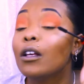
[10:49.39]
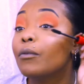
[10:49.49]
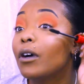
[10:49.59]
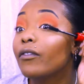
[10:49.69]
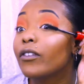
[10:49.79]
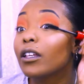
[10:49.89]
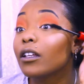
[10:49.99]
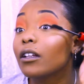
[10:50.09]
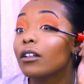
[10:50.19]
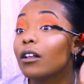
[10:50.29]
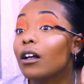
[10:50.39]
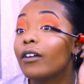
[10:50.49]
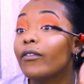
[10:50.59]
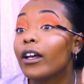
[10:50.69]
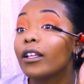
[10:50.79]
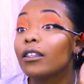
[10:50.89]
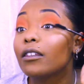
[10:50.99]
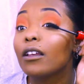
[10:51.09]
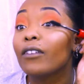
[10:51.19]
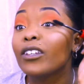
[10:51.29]
But I think I
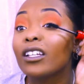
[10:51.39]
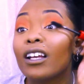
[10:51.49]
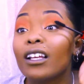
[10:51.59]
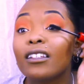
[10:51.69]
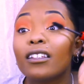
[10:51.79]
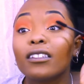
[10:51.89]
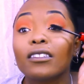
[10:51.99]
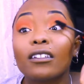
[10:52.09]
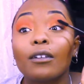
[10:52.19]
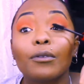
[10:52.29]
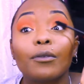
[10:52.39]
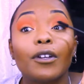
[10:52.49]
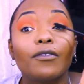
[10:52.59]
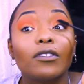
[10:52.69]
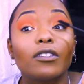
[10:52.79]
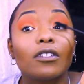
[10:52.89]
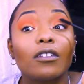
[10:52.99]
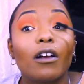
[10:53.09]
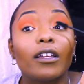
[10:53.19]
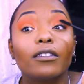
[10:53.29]
had this a couple of months and it's
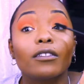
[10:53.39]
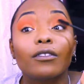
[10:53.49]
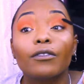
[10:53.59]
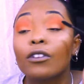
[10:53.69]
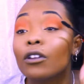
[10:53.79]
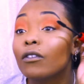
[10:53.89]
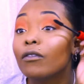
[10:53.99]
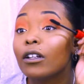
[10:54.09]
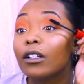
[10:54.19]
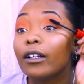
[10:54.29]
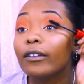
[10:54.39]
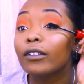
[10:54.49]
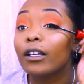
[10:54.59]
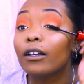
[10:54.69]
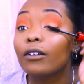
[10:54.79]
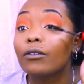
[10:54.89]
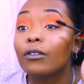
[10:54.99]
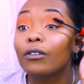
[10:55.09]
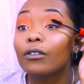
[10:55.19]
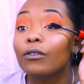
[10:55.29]
starting to run out
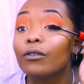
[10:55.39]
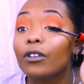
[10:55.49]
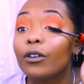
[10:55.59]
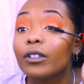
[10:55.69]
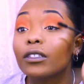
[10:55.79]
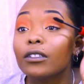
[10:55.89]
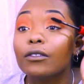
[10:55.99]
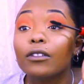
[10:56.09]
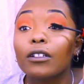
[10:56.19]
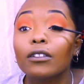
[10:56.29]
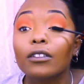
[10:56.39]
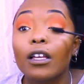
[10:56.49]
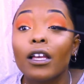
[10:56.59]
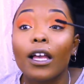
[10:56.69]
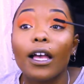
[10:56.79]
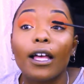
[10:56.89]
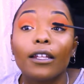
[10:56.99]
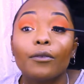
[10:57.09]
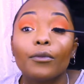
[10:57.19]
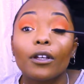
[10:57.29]
now, although it still does an
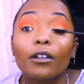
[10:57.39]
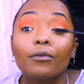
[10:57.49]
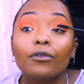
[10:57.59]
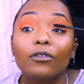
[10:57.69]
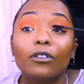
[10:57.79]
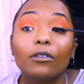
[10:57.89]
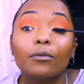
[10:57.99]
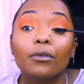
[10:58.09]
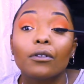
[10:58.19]
impeccable job.